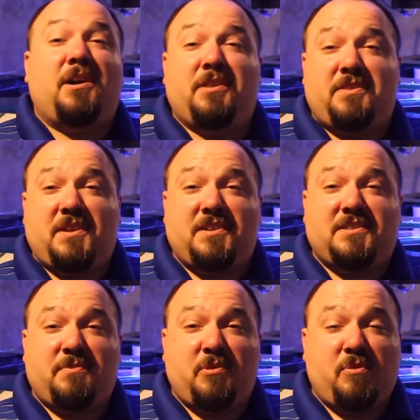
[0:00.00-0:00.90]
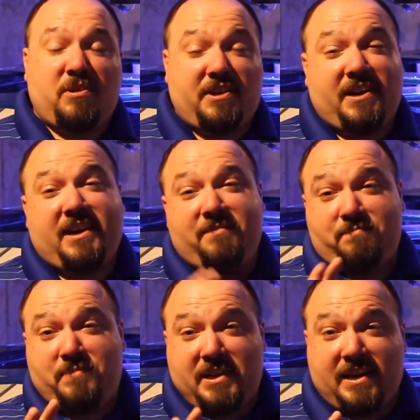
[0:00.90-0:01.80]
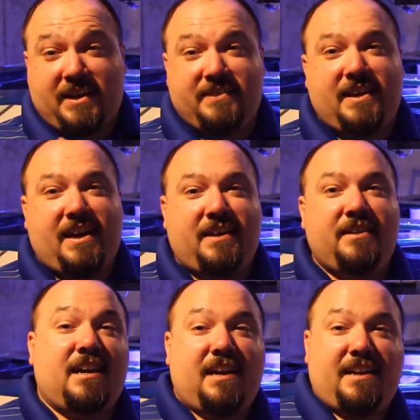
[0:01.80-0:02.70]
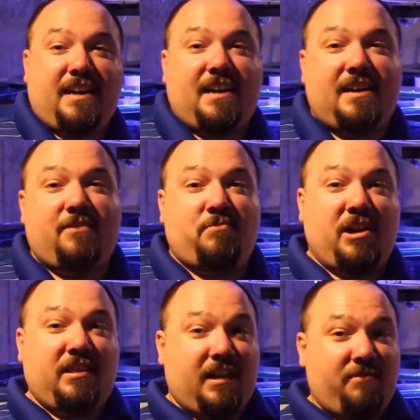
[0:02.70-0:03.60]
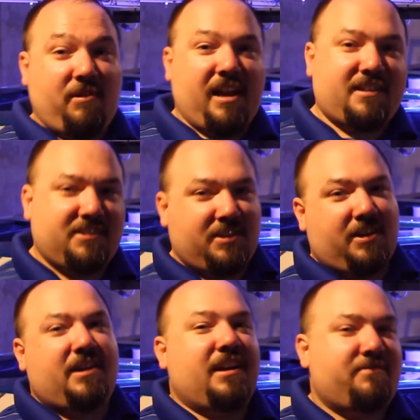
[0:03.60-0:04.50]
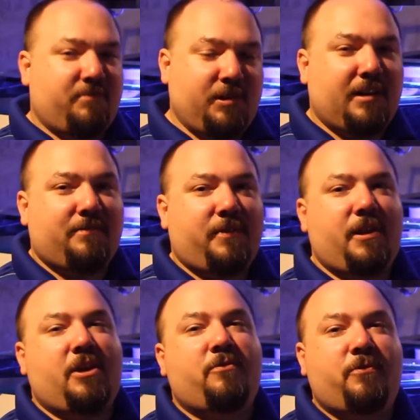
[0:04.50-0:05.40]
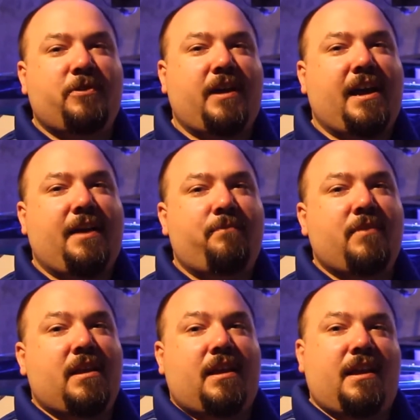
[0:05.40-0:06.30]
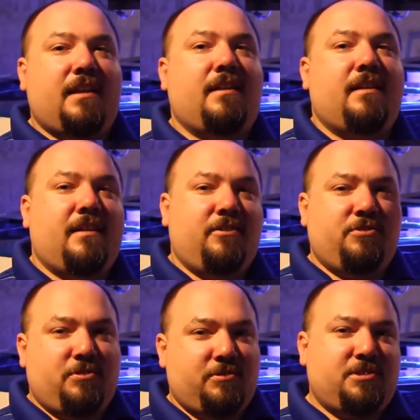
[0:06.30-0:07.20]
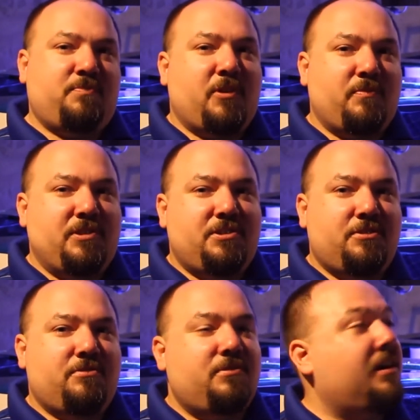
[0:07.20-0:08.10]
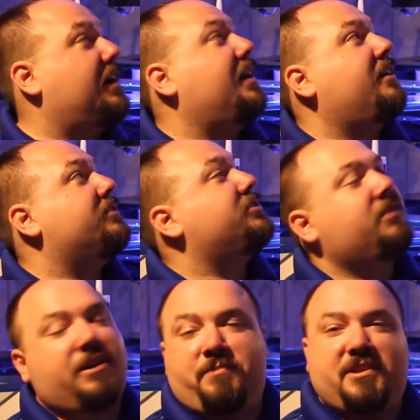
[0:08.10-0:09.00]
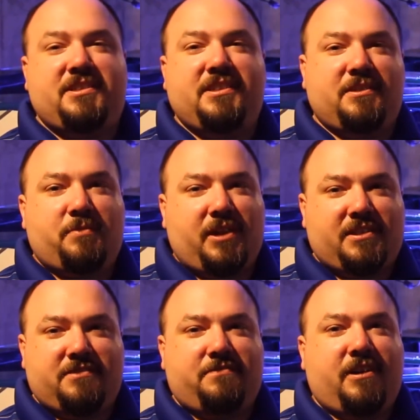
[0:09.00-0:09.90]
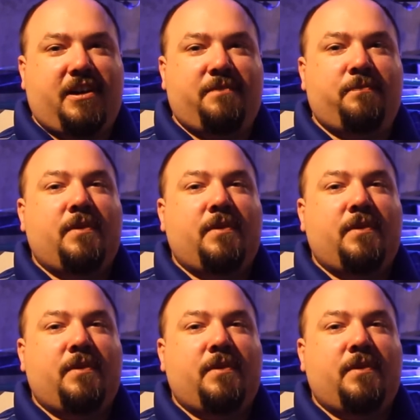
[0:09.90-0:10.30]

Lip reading: Other things I've been working on beyond that, I got my light racks done and I put out a video for that. And you'll notice above me too, I also have my ceiling plastified.